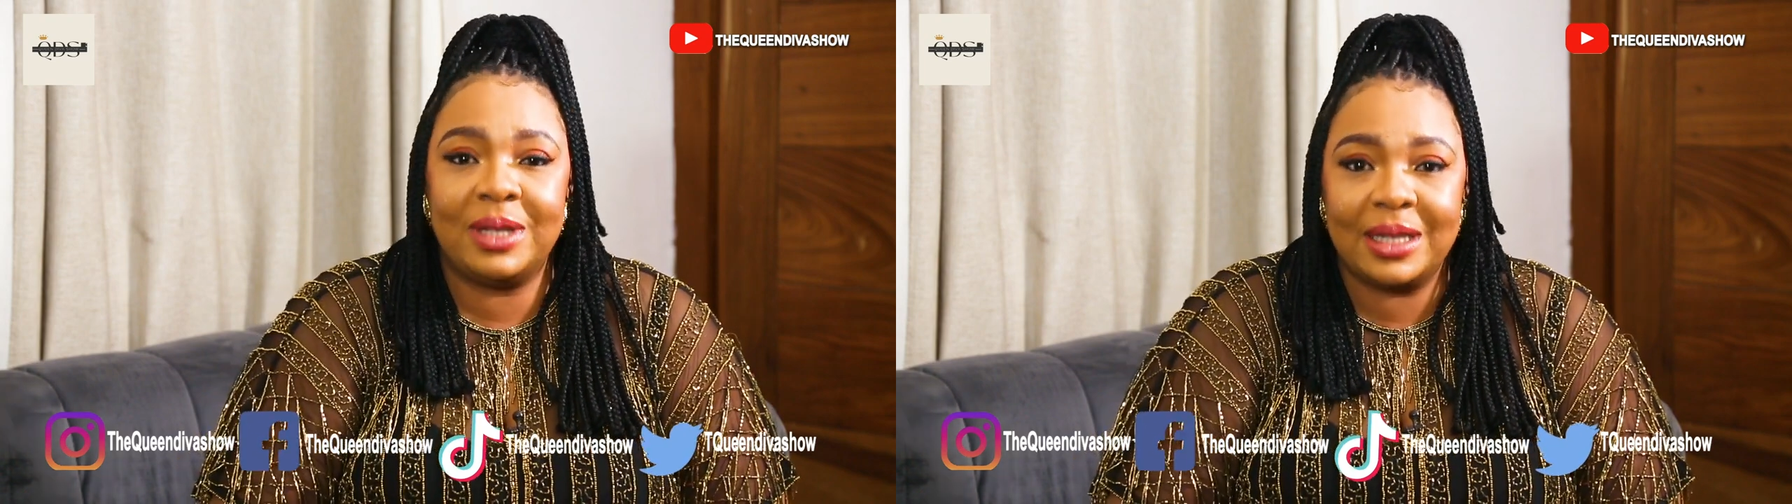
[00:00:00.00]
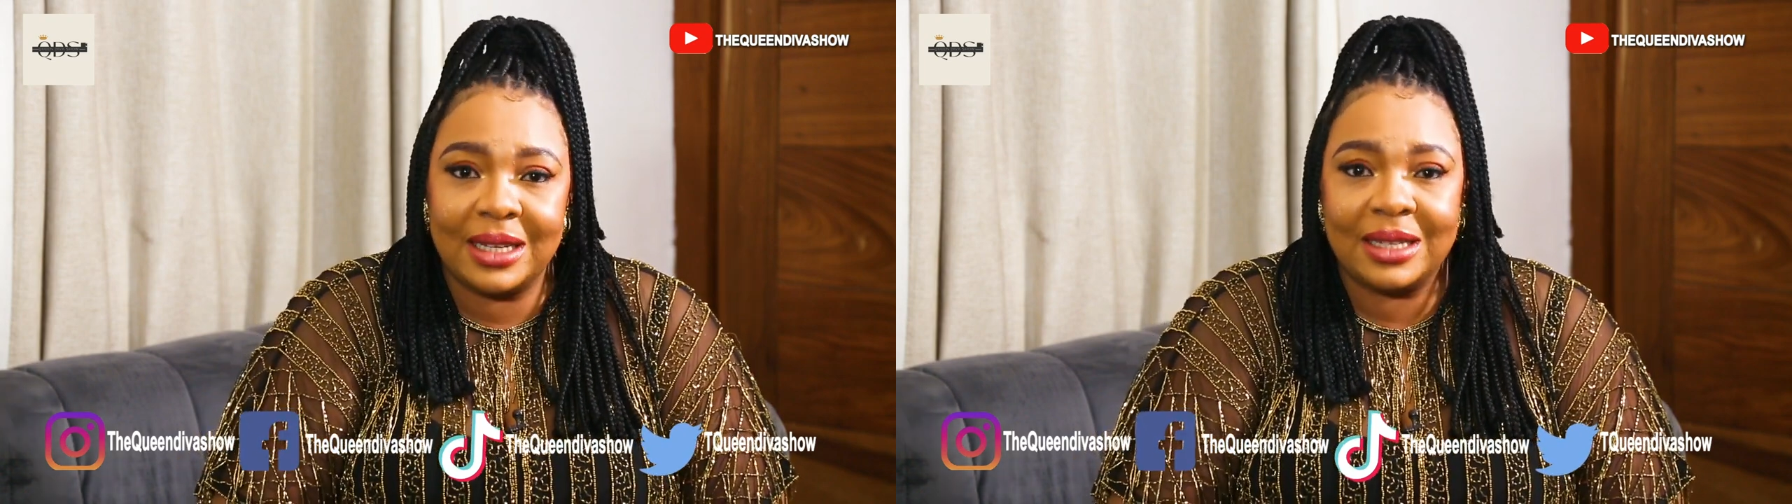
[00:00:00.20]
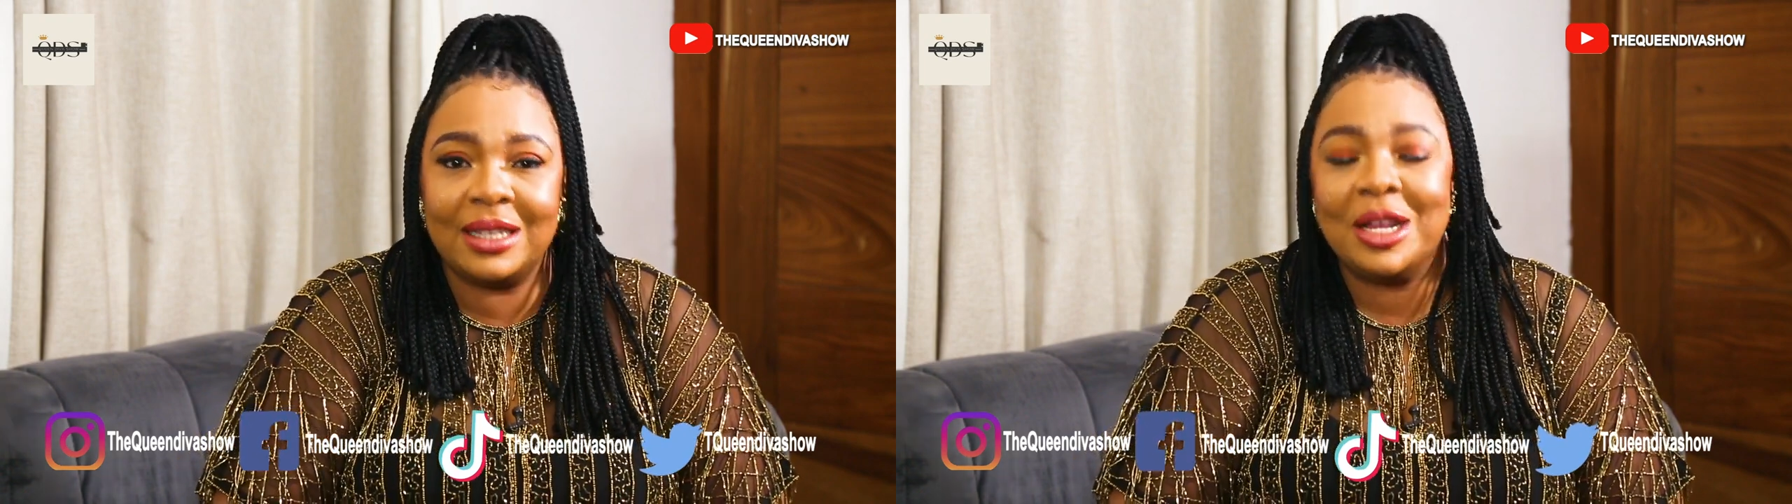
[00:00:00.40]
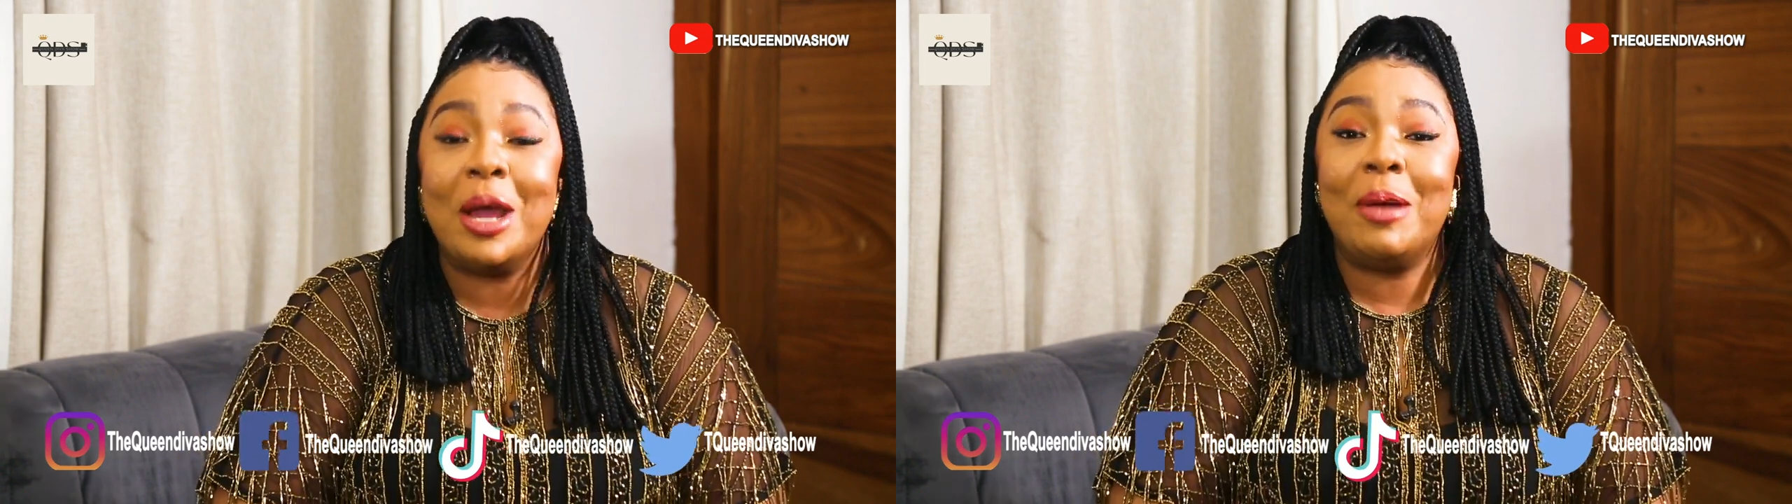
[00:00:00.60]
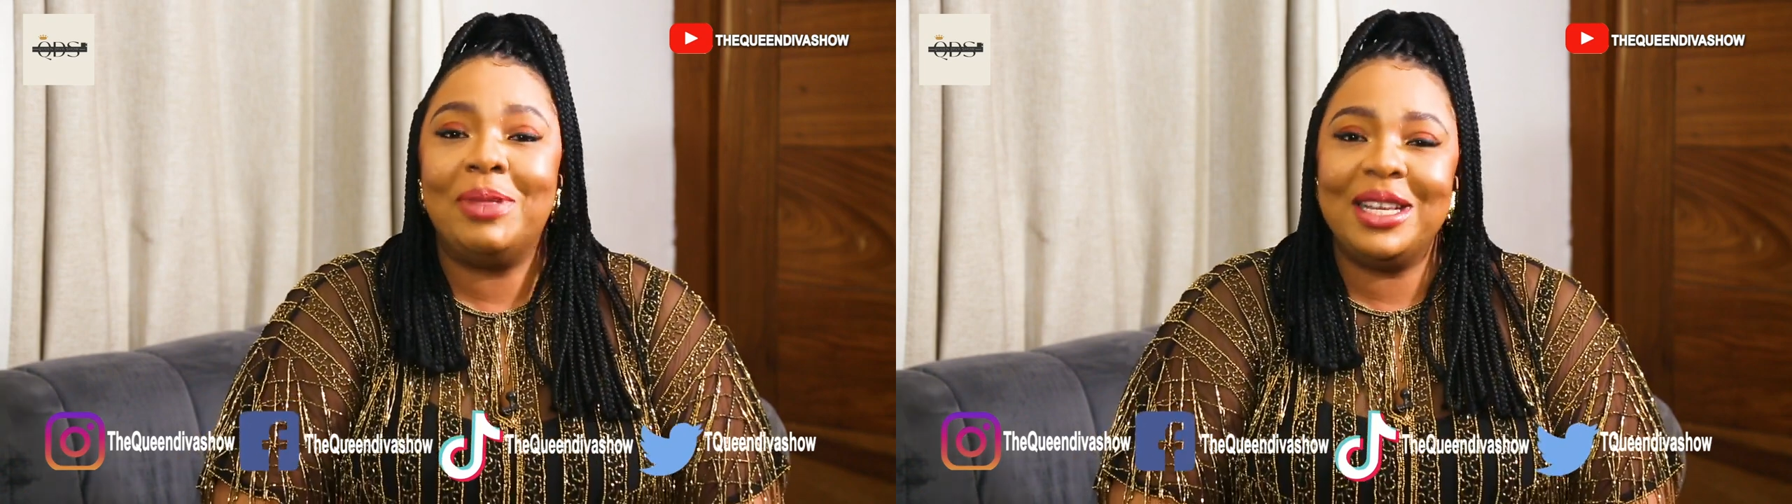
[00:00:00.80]
season.
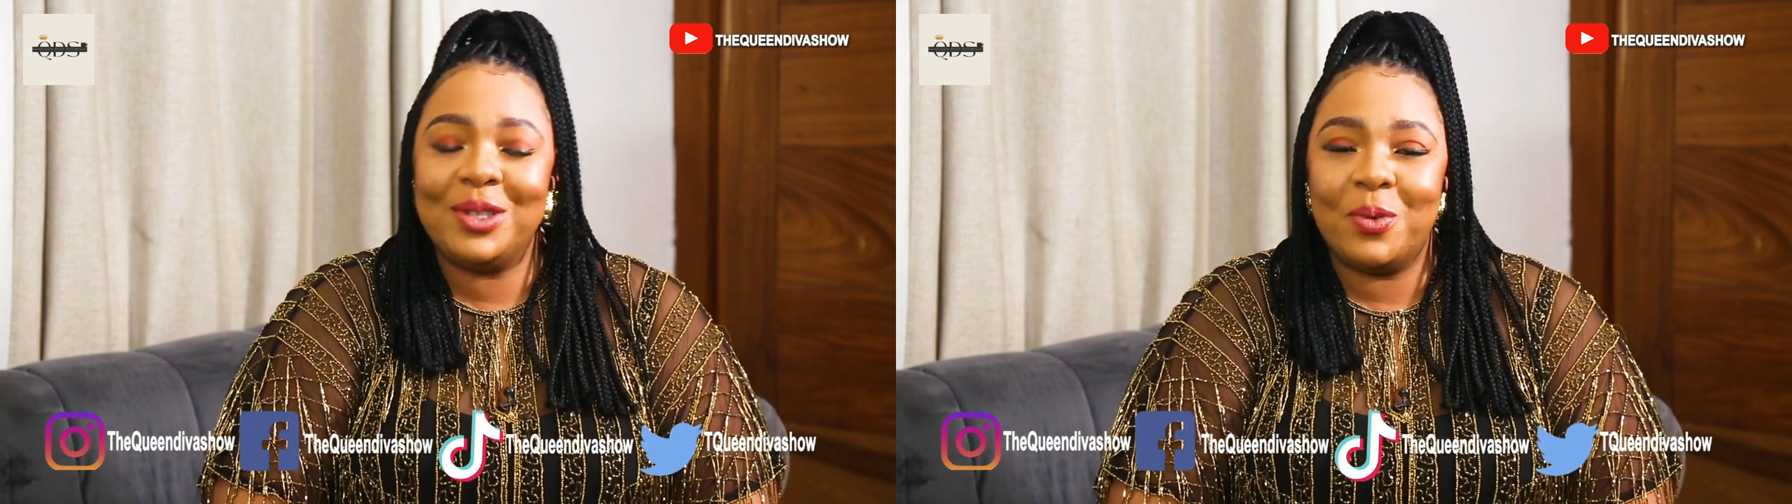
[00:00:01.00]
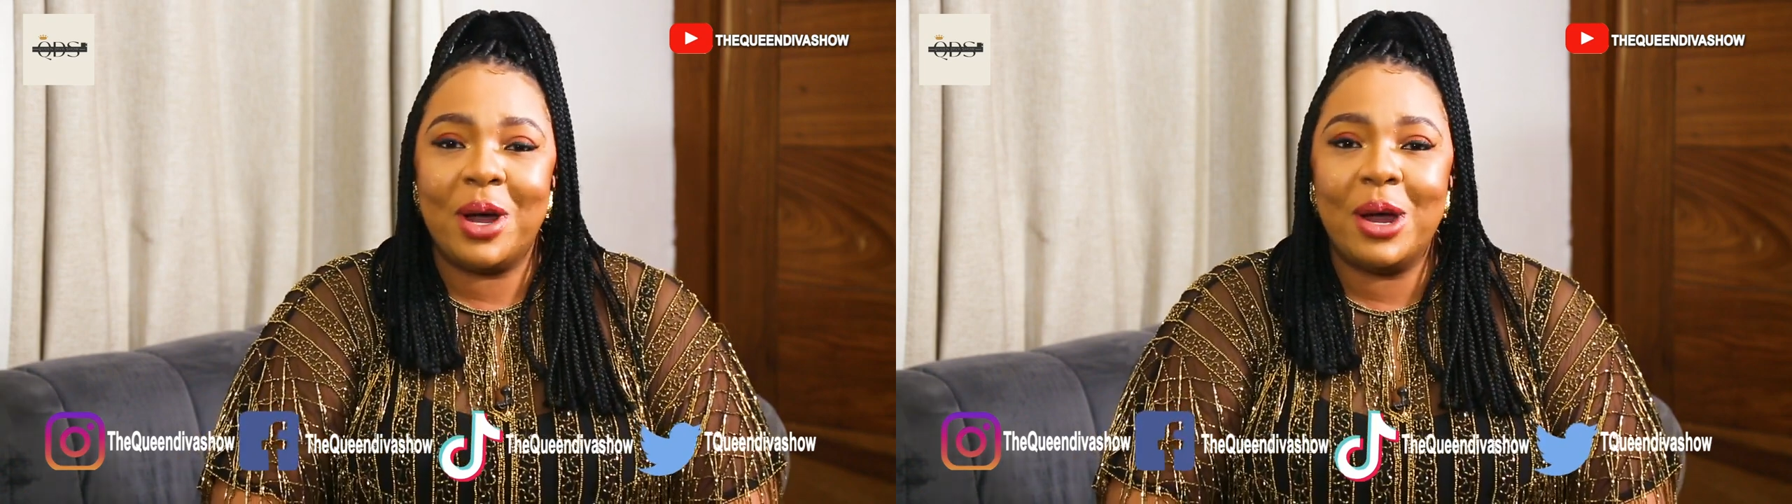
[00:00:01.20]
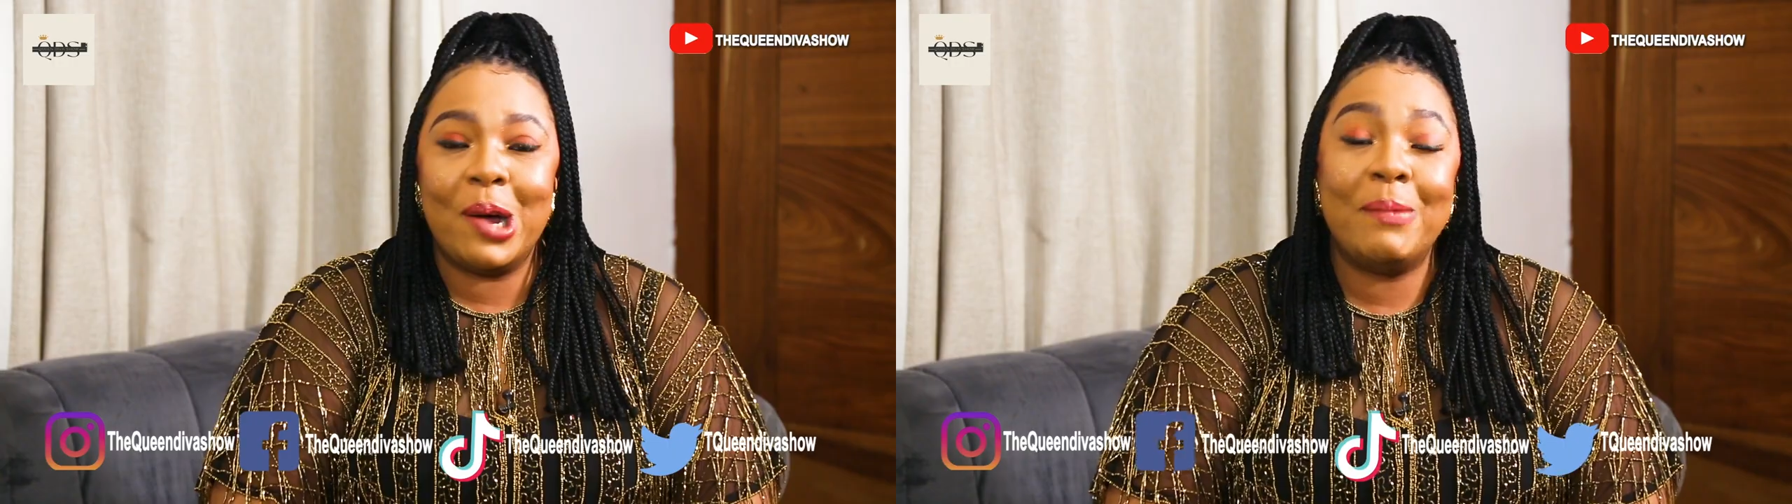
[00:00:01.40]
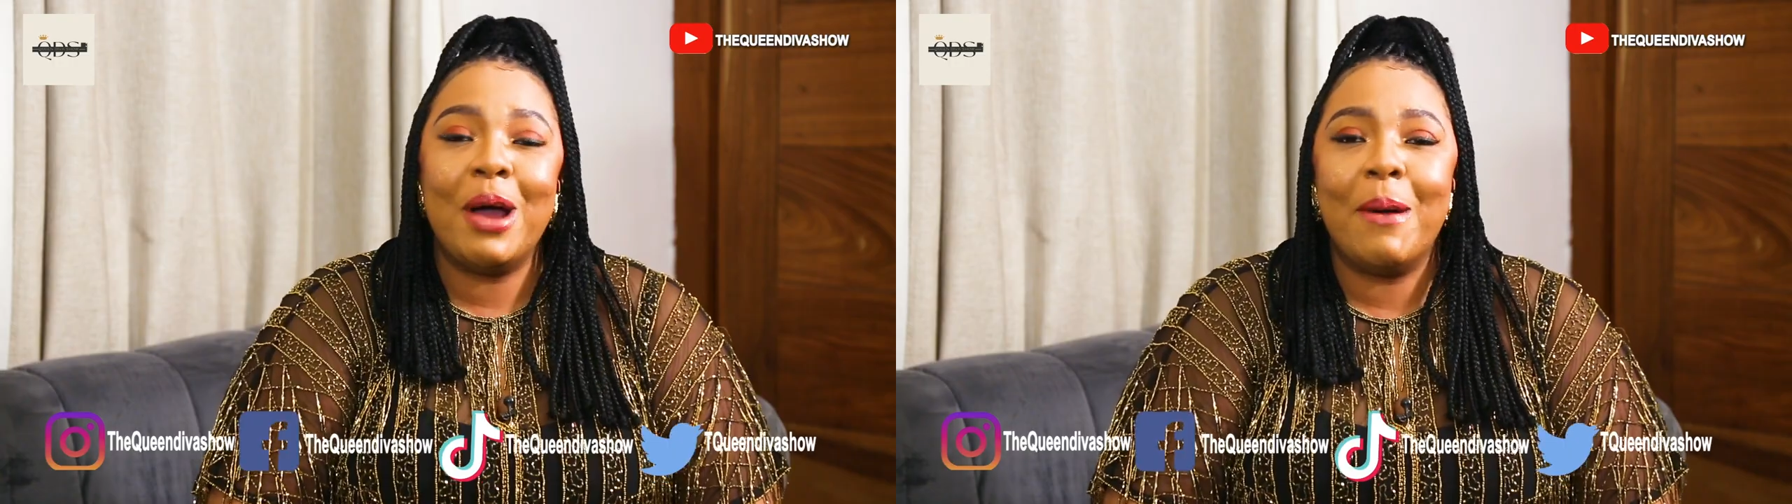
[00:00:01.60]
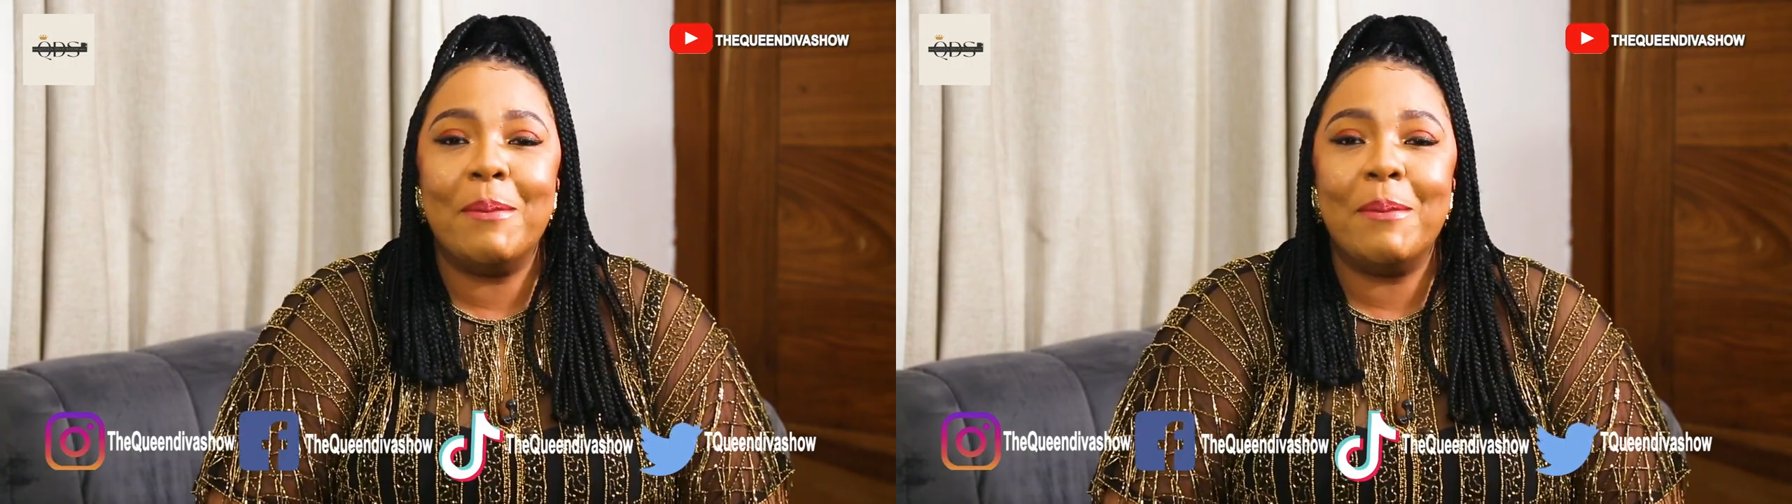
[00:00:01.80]
Please welcome